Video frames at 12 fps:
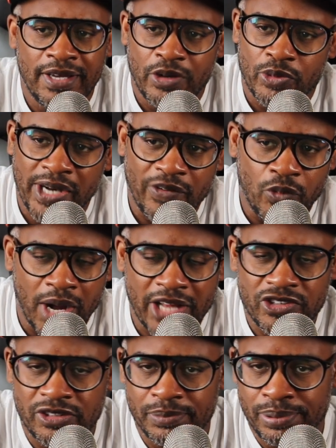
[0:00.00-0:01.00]
When I've
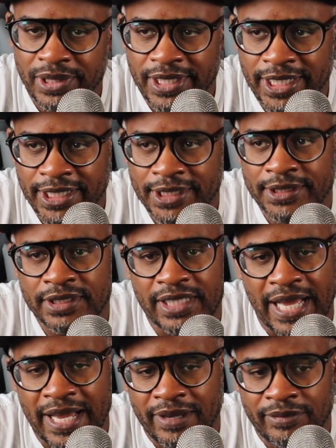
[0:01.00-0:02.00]
watched him play,
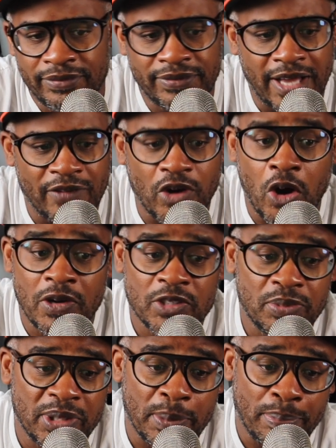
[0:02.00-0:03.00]
I've always
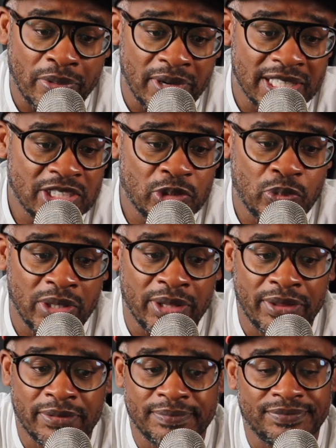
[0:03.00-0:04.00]
been impressed
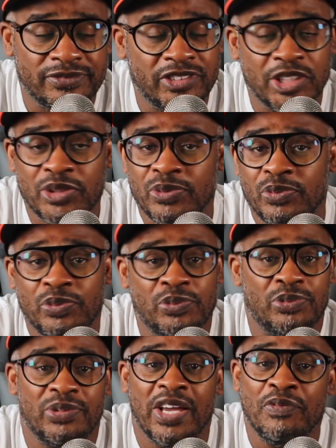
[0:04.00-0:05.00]
with just
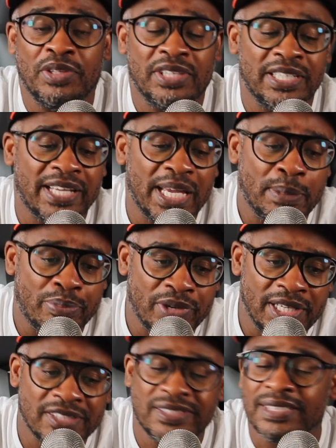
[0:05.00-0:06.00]
everything that he
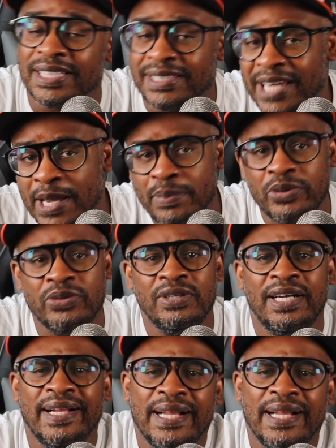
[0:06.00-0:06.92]
brings to the table.